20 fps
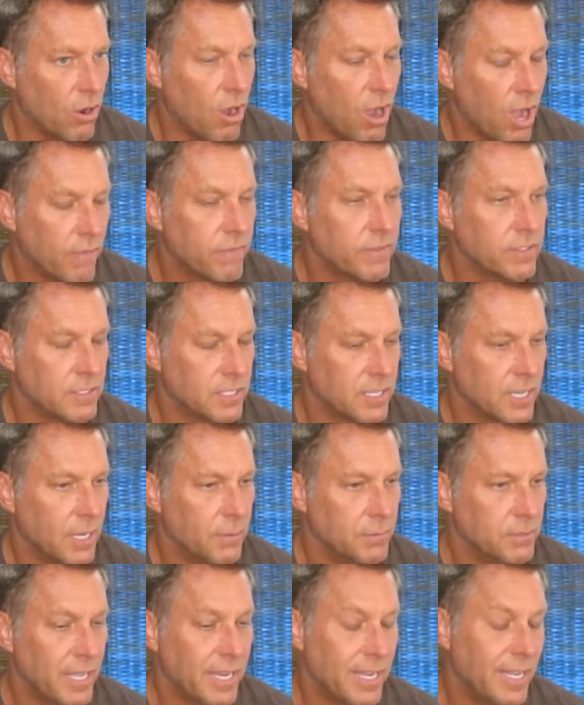
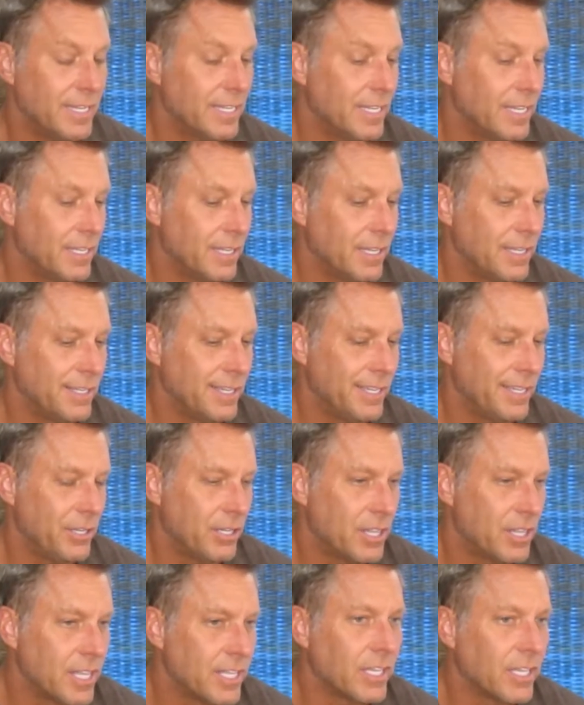Oftentimes, I, it, it,
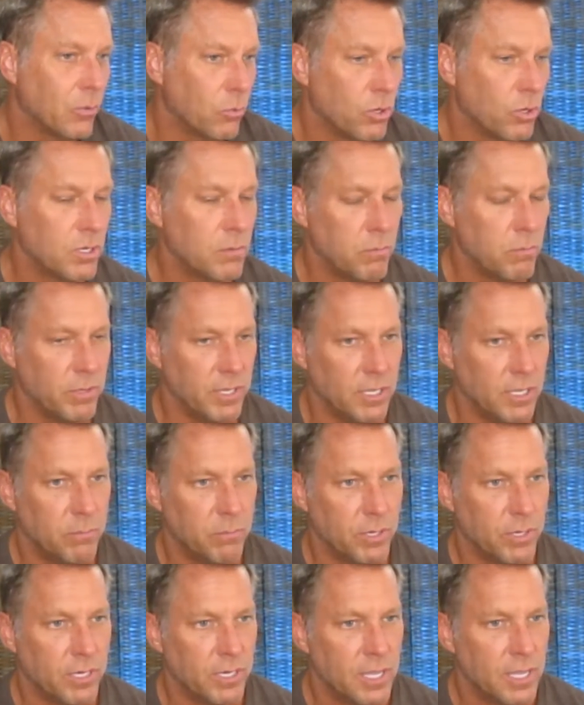you'd think it wouldn't be,
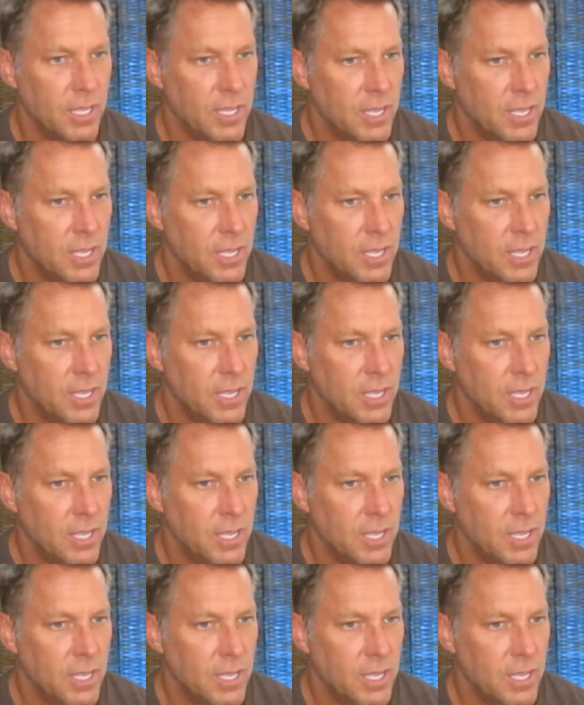but